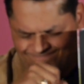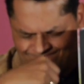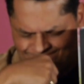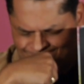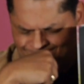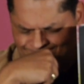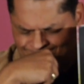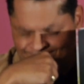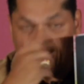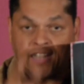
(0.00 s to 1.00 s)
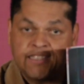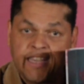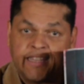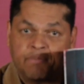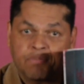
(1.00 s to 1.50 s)
I
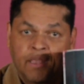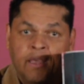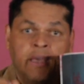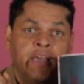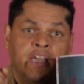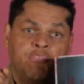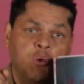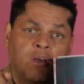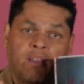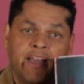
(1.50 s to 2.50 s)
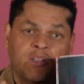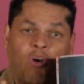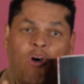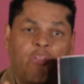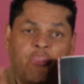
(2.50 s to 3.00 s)
tell you, if you collect
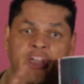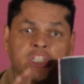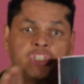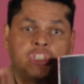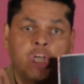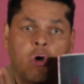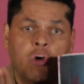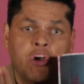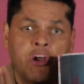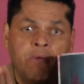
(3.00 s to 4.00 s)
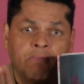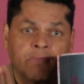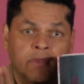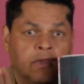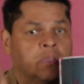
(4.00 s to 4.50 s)
all things Joker,
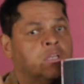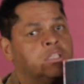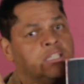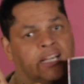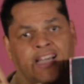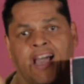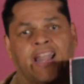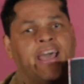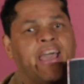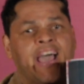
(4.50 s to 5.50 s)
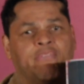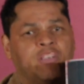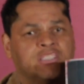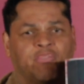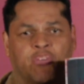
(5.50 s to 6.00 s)
you gotta have
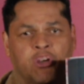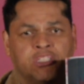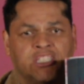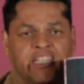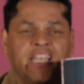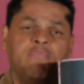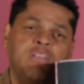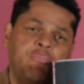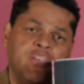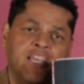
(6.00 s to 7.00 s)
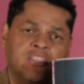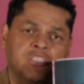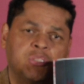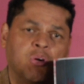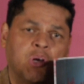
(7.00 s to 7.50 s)
this version. Even if you get the
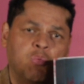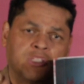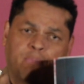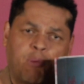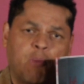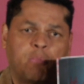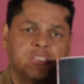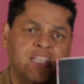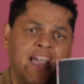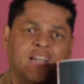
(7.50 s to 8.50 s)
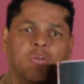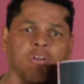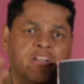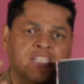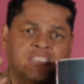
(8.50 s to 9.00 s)
Joker with the purple jacket
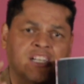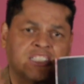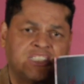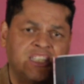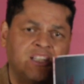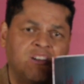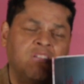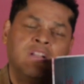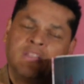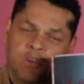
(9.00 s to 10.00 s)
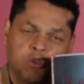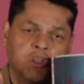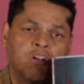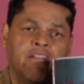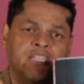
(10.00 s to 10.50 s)
or in the tuxedo, those are
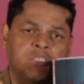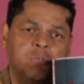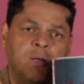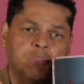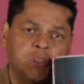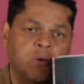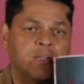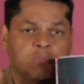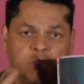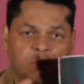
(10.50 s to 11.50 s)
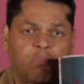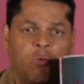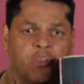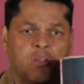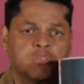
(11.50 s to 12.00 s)
great too, I'm sure, and I'm sure
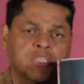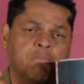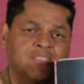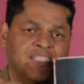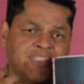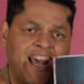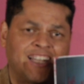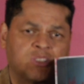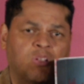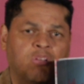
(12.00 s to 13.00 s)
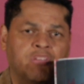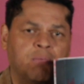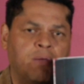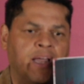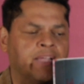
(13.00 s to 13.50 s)
both of those come with the tats all over their
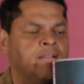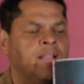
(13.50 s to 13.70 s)
body.